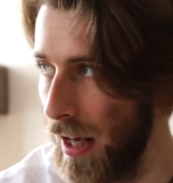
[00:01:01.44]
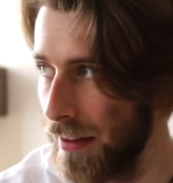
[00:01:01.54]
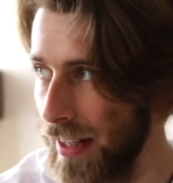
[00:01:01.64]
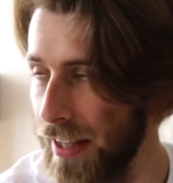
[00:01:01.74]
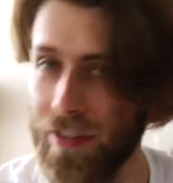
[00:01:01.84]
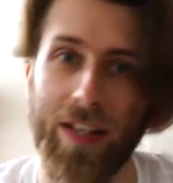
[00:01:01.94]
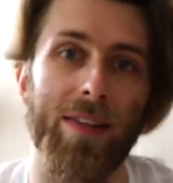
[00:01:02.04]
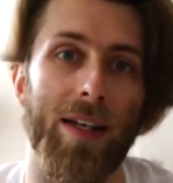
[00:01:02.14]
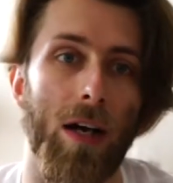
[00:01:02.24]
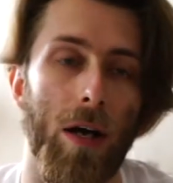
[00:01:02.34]
think if
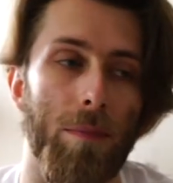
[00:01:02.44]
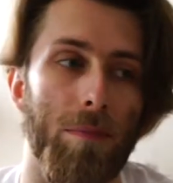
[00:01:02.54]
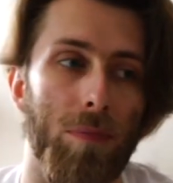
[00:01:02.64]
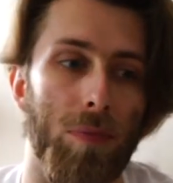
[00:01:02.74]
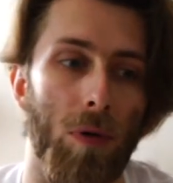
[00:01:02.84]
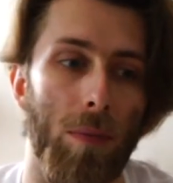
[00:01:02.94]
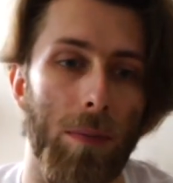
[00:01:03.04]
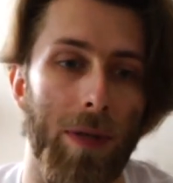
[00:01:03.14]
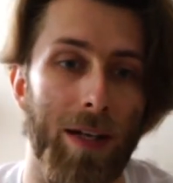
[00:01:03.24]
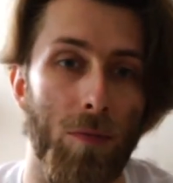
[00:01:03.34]
anything, I
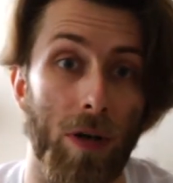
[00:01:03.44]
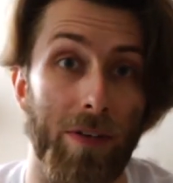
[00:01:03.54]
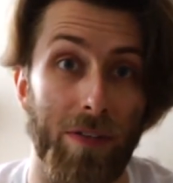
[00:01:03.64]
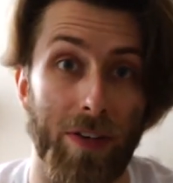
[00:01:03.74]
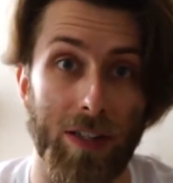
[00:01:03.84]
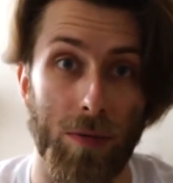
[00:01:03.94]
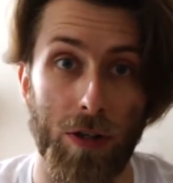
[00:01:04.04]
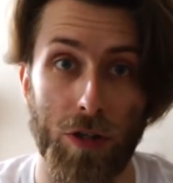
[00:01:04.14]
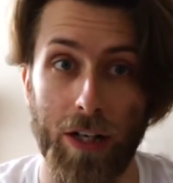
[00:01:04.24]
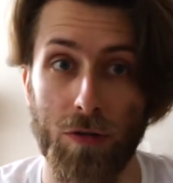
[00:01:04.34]
probably, one of the things I would
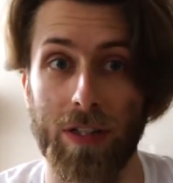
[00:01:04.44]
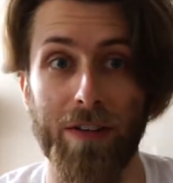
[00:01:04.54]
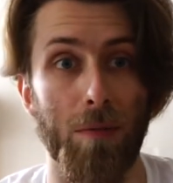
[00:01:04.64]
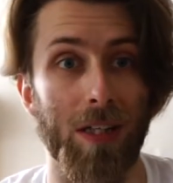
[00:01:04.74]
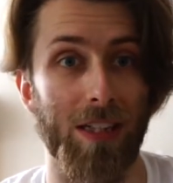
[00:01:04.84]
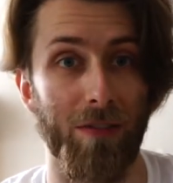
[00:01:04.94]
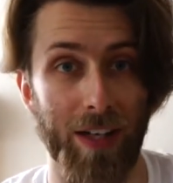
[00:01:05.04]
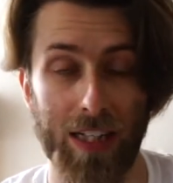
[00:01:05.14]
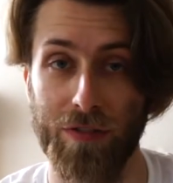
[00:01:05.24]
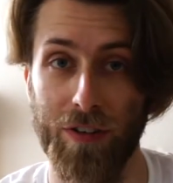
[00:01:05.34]
have changed was giving myself
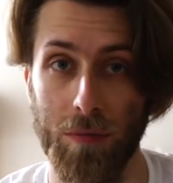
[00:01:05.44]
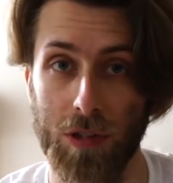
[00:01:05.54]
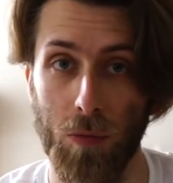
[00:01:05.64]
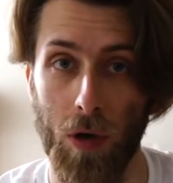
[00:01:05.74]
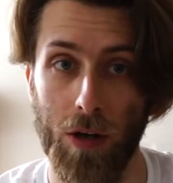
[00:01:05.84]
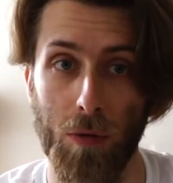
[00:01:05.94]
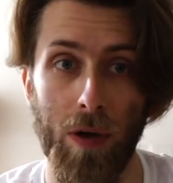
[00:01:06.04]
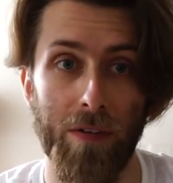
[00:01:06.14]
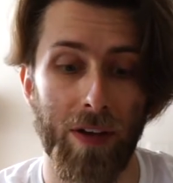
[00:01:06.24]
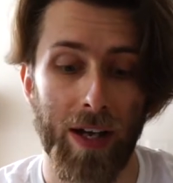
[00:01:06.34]
less film to work
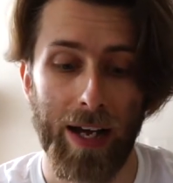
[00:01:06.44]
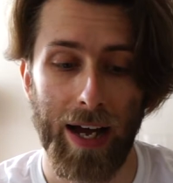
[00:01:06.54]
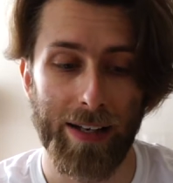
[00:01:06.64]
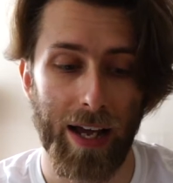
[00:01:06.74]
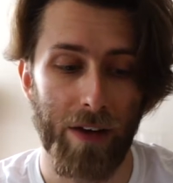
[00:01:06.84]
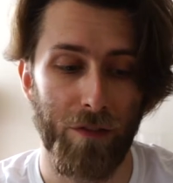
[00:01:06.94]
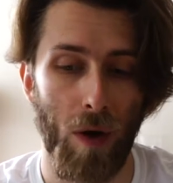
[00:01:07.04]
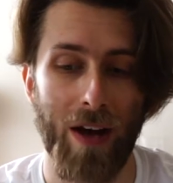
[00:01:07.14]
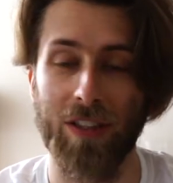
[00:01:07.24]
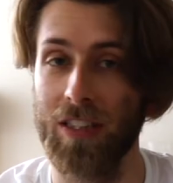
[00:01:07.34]
with, and
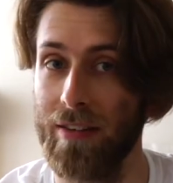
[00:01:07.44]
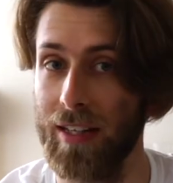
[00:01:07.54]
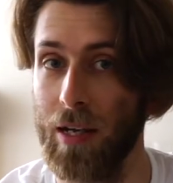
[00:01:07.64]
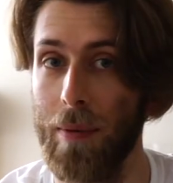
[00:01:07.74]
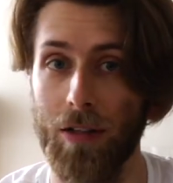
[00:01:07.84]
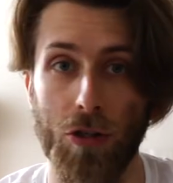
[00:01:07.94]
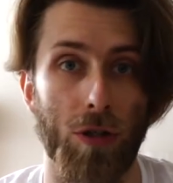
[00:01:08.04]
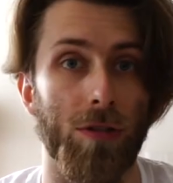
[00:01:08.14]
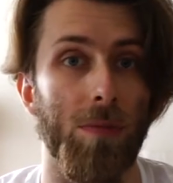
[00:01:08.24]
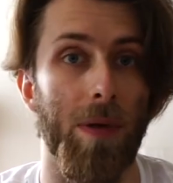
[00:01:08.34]
therefore having to think about the
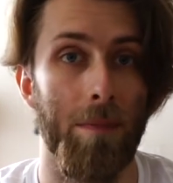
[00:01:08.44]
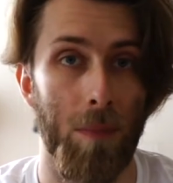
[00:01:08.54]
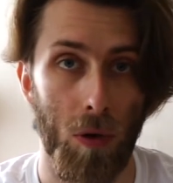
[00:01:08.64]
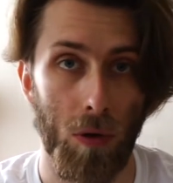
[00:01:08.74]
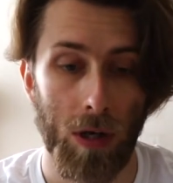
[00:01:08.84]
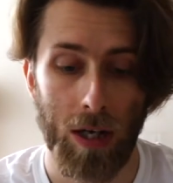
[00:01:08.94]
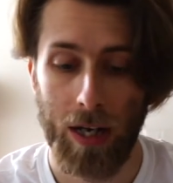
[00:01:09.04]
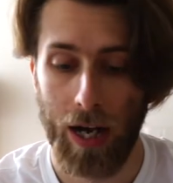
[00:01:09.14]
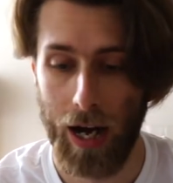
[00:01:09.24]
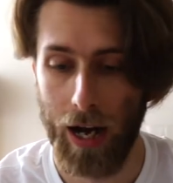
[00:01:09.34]
shots a bit more.
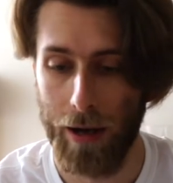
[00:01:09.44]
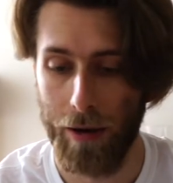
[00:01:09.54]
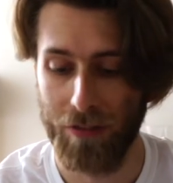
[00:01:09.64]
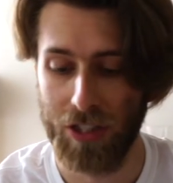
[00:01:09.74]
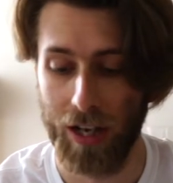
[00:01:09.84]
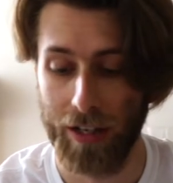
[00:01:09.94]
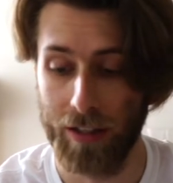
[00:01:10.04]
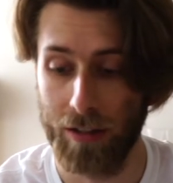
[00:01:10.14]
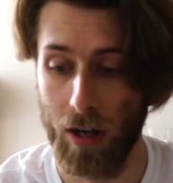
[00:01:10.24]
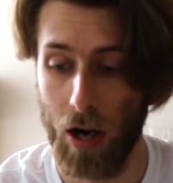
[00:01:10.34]
Obviously,
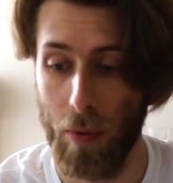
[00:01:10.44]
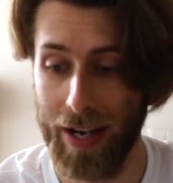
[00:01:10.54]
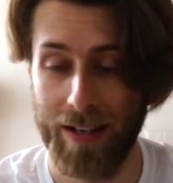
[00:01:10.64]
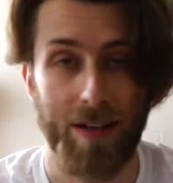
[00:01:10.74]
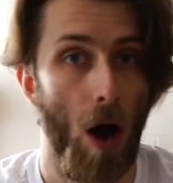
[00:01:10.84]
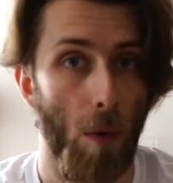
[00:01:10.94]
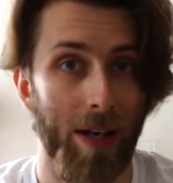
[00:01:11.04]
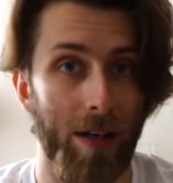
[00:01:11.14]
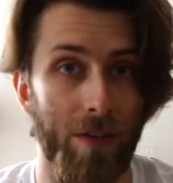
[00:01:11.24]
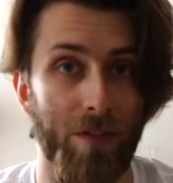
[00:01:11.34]
I went in
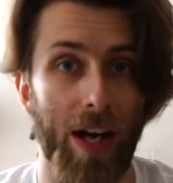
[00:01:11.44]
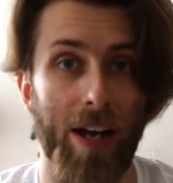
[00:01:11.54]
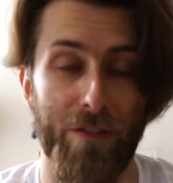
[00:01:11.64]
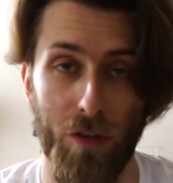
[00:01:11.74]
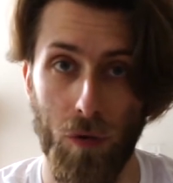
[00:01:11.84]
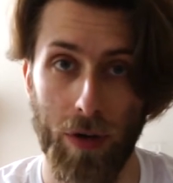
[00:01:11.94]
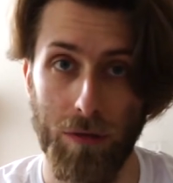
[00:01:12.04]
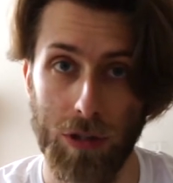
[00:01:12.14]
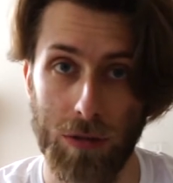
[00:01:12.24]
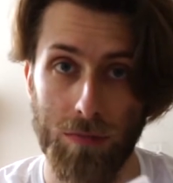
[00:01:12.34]
knowing that I had 4
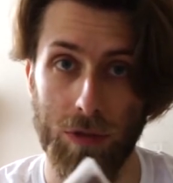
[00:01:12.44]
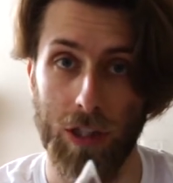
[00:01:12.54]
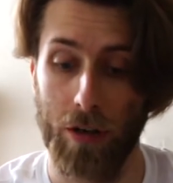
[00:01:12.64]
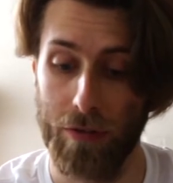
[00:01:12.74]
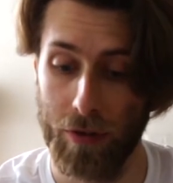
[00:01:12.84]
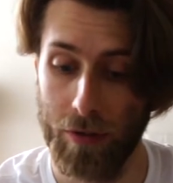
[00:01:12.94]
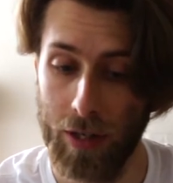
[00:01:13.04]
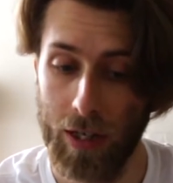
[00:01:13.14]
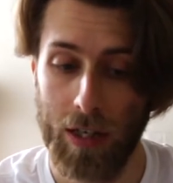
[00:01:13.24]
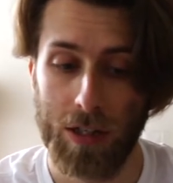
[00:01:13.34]
reels to go through,
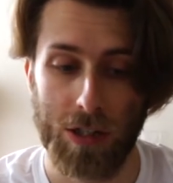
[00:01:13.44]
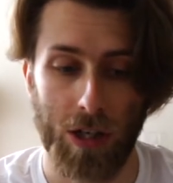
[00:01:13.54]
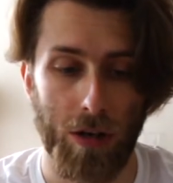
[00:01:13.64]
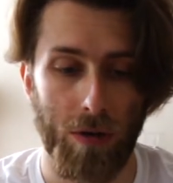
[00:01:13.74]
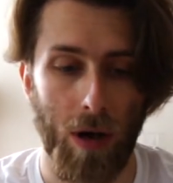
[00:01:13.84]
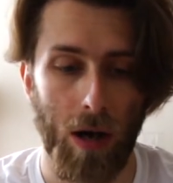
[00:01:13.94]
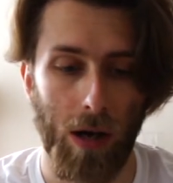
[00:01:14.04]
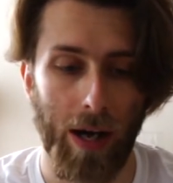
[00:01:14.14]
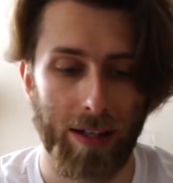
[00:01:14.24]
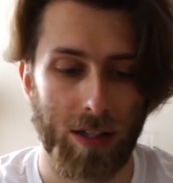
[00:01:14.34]
so
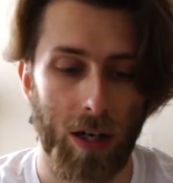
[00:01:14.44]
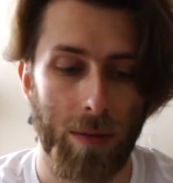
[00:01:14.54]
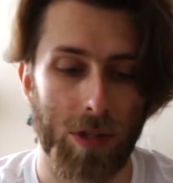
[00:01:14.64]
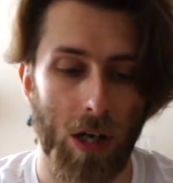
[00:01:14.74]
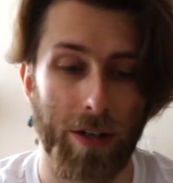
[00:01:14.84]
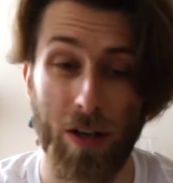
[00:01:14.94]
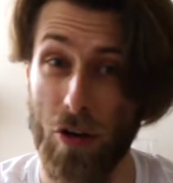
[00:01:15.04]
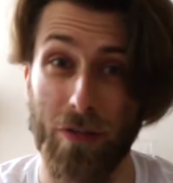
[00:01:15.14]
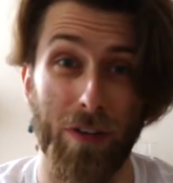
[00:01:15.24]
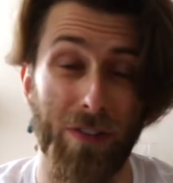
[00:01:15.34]
at times I
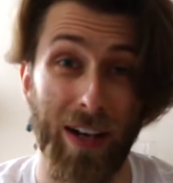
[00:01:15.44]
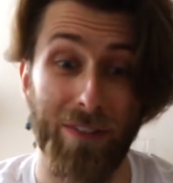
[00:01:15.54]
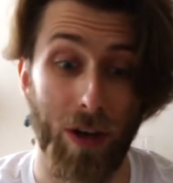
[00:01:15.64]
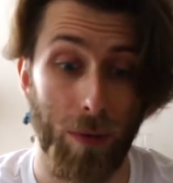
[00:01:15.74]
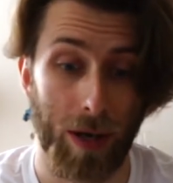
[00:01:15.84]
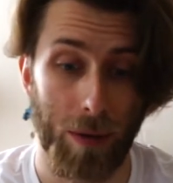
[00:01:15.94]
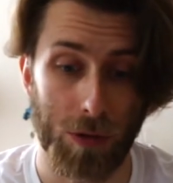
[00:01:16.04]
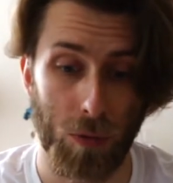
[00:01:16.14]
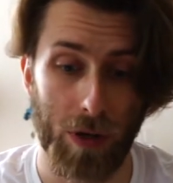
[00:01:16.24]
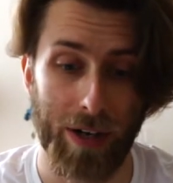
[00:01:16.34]
know for a fact that when I
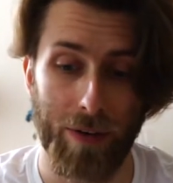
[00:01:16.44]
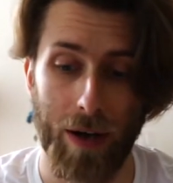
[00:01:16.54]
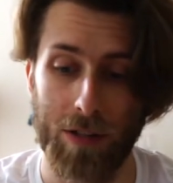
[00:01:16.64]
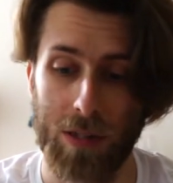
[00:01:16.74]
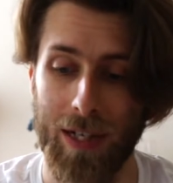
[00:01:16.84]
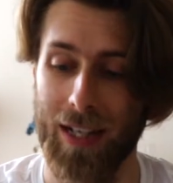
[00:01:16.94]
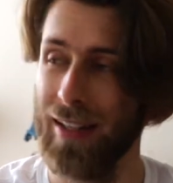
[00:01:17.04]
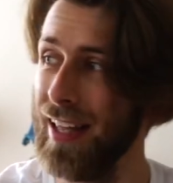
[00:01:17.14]
was walking around, it was a bit like,